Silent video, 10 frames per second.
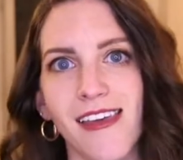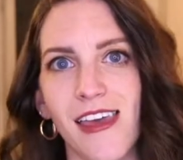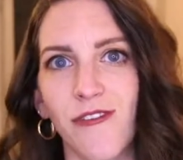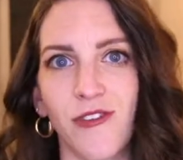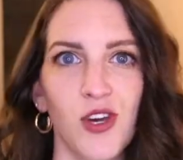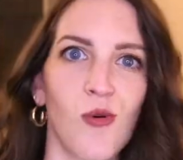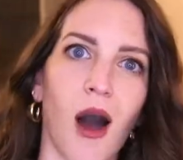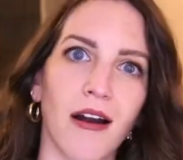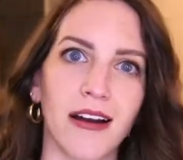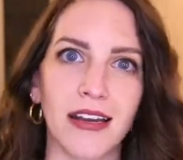if you
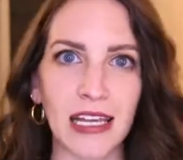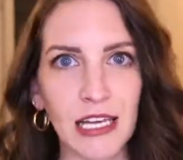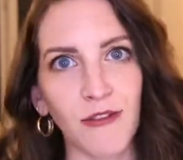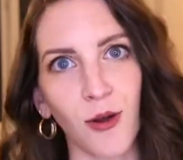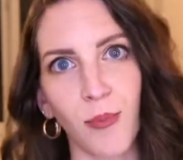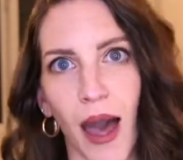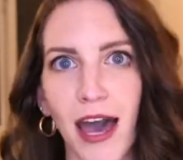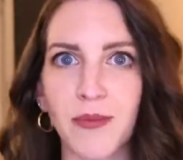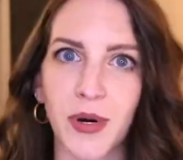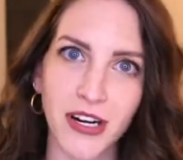are an evil,
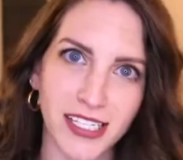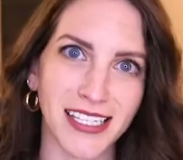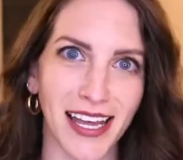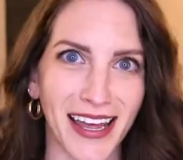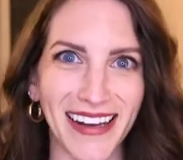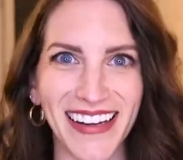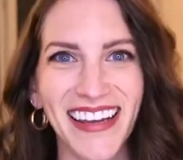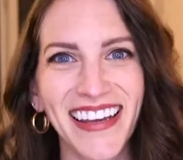bad person,